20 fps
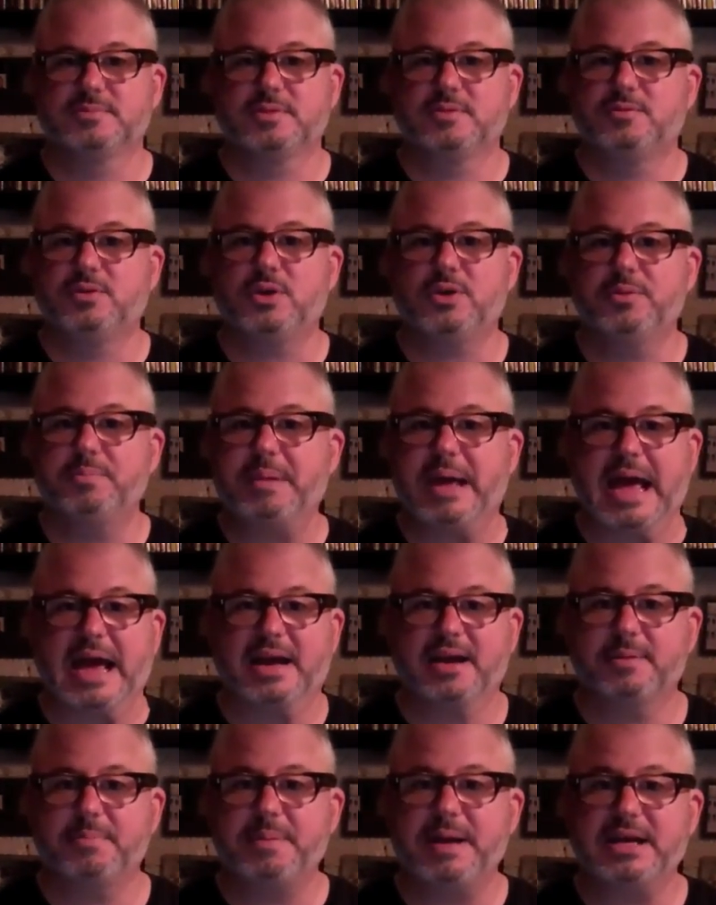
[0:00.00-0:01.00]
Rolled
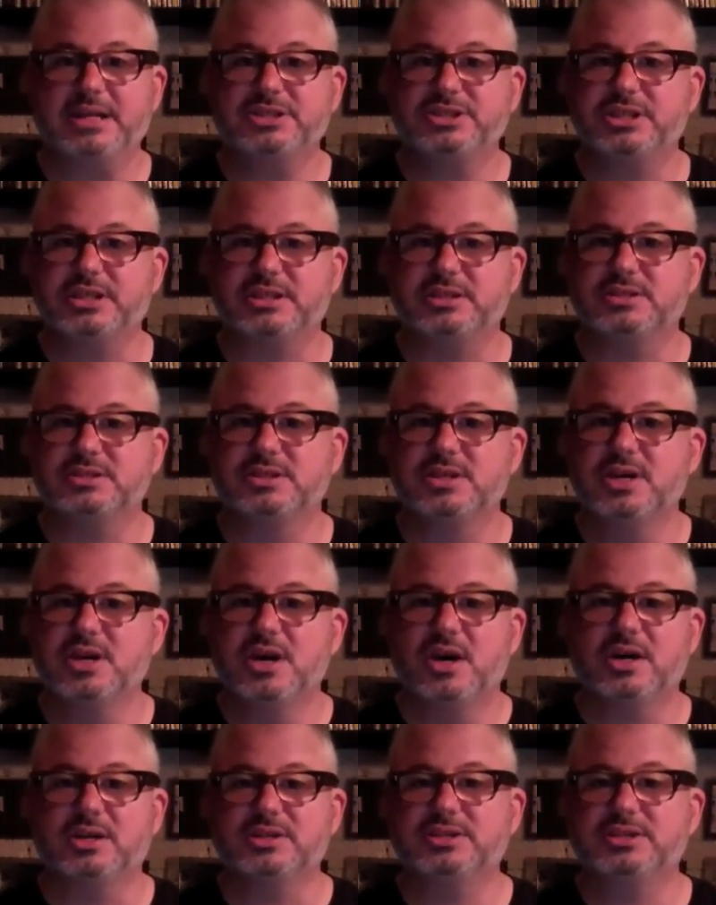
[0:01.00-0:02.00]
back pensions
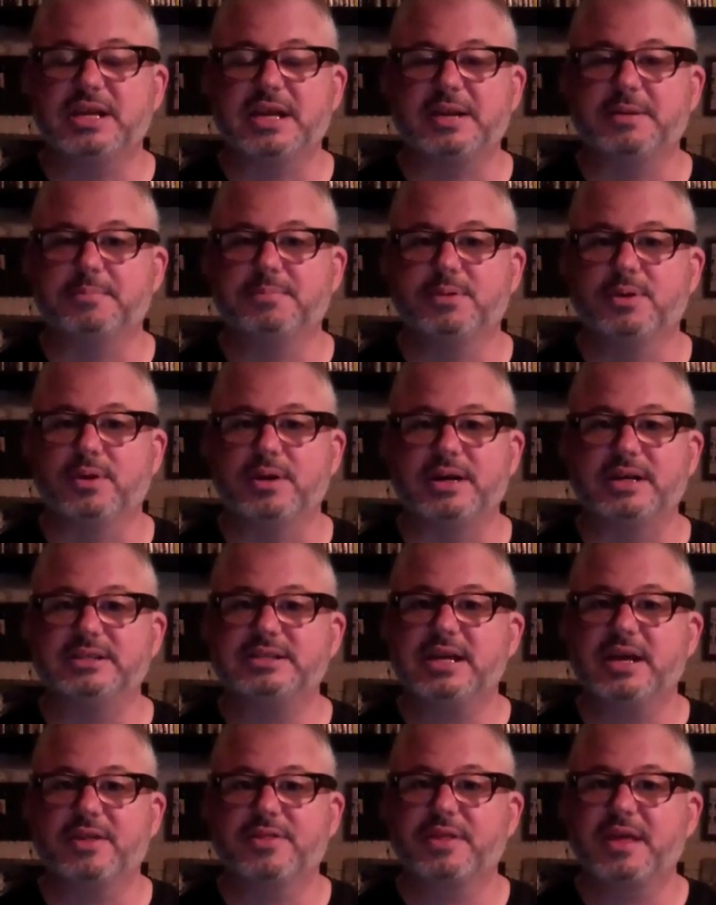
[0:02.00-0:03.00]
on state
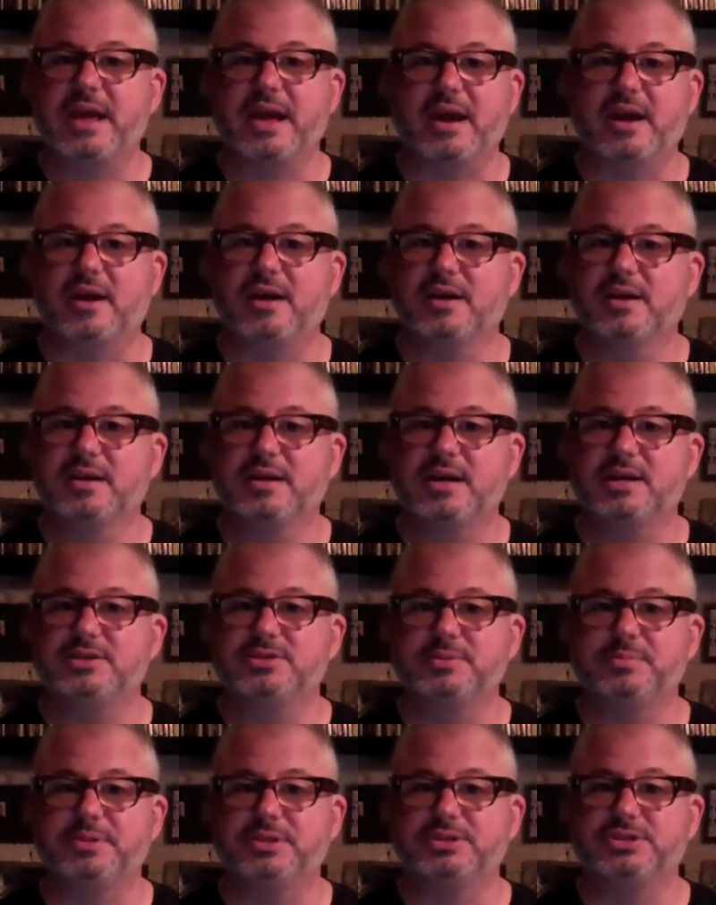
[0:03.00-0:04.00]
employees, health care
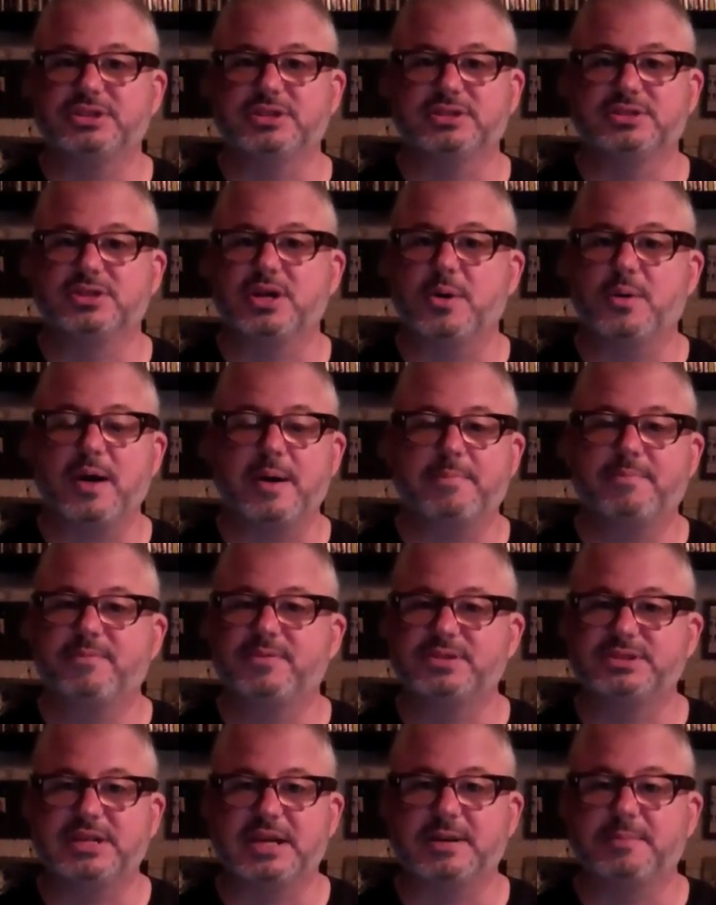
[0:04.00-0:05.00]
contributions go up
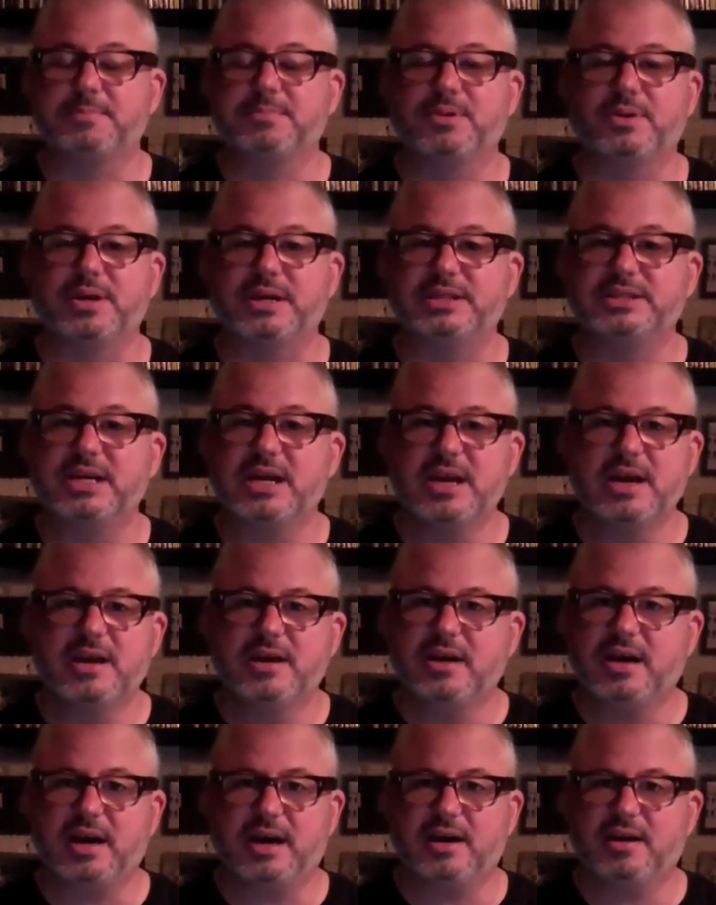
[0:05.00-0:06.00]
for state employees.
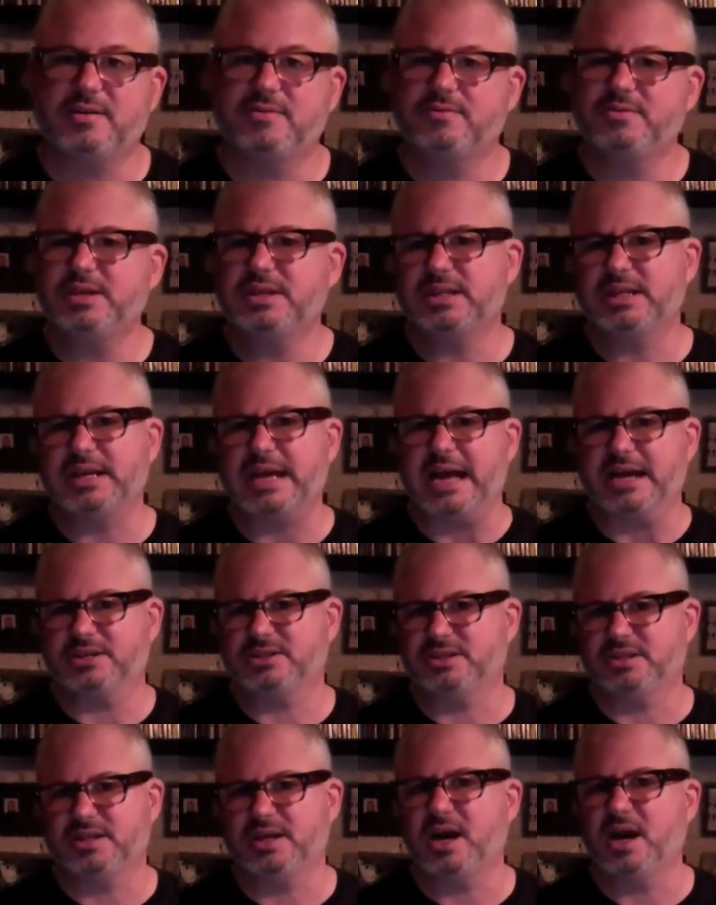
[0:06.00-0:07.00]
Really
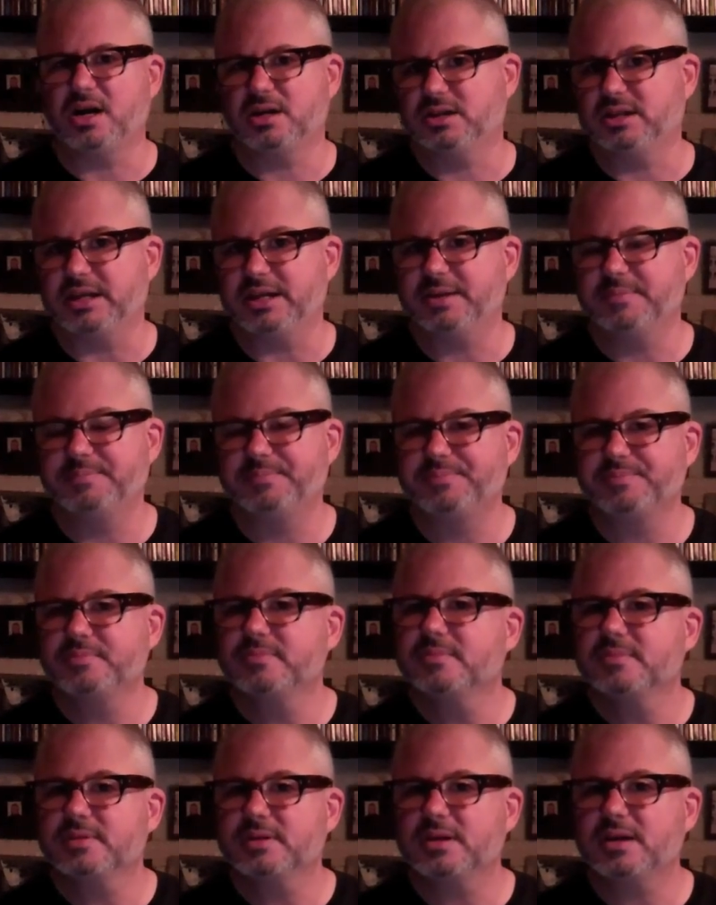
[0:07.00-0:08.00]
actually ugly.
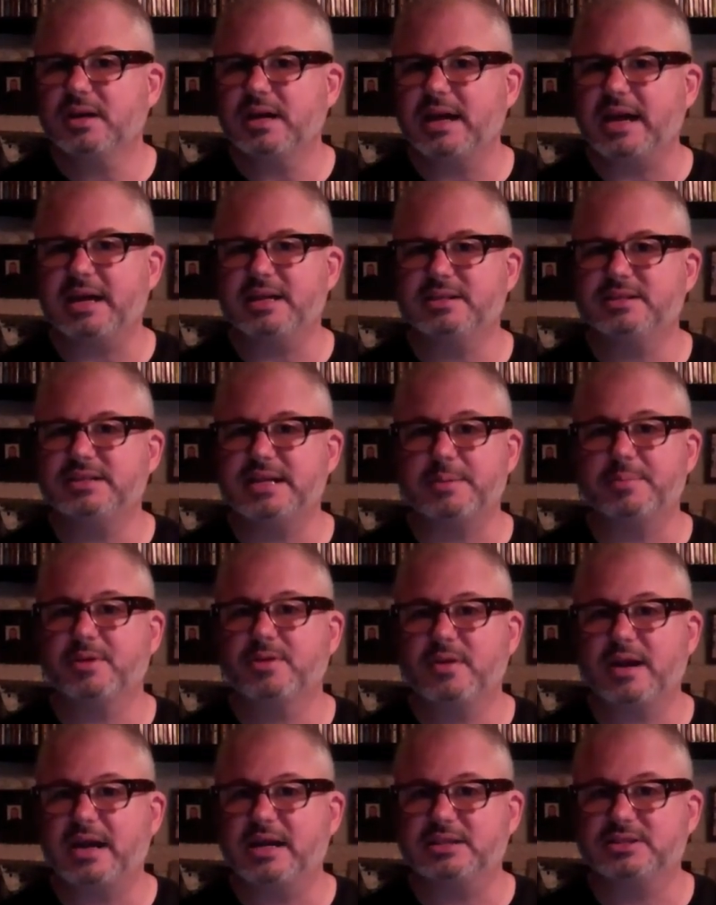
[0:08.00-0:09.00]
And
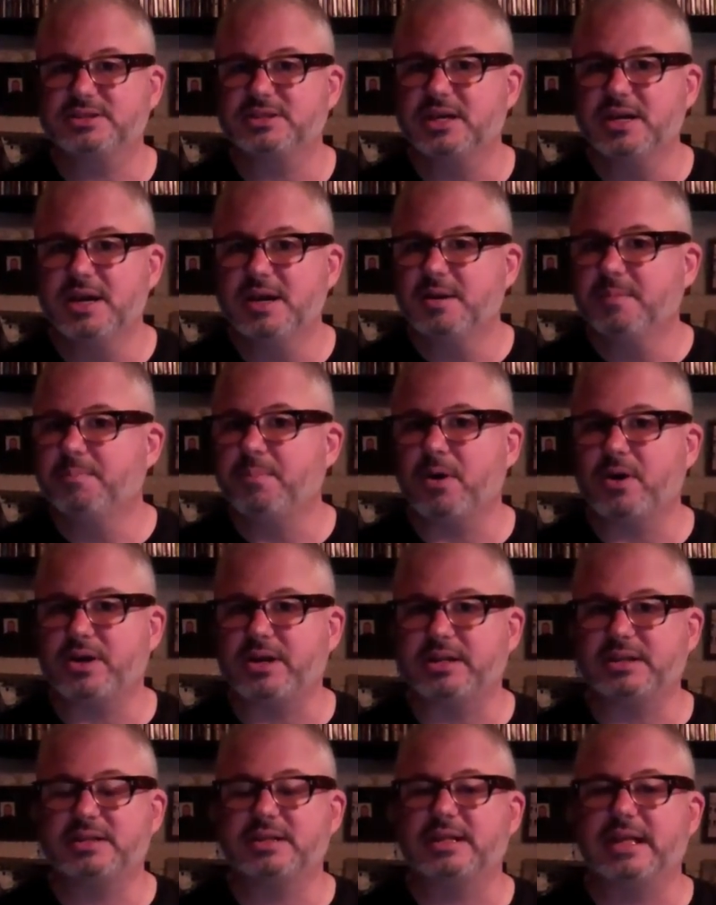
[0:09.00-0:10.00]
Democrats bought
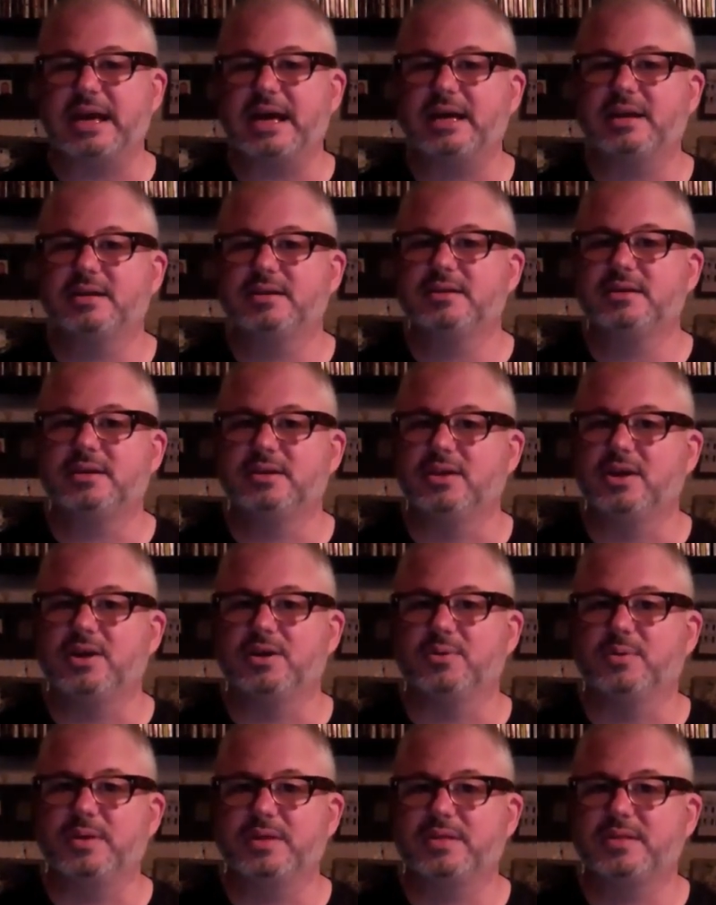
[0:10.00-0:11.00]
into that
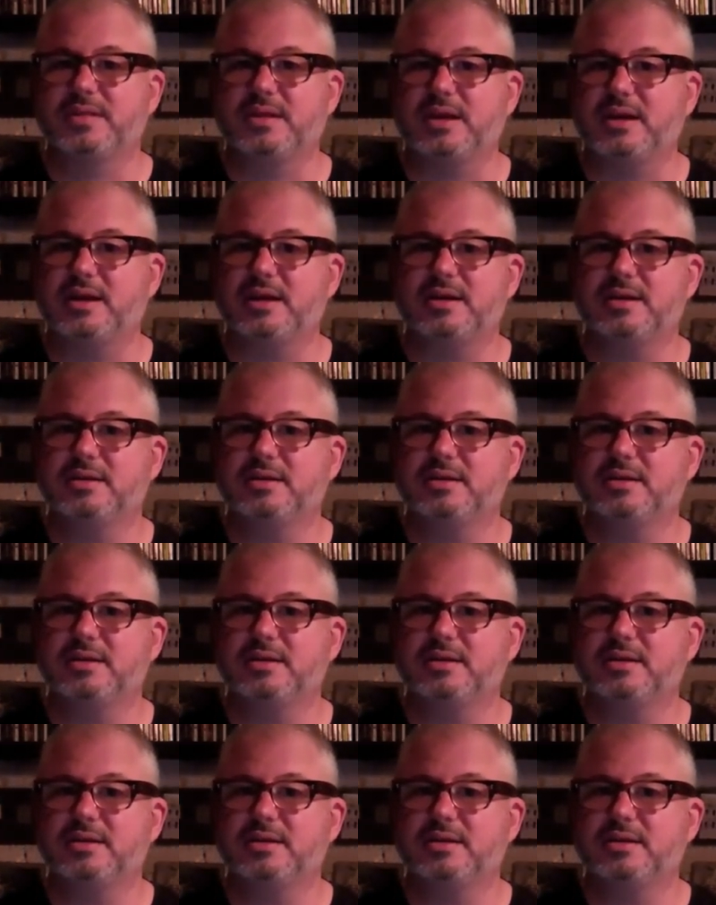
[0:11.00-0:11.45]
along with the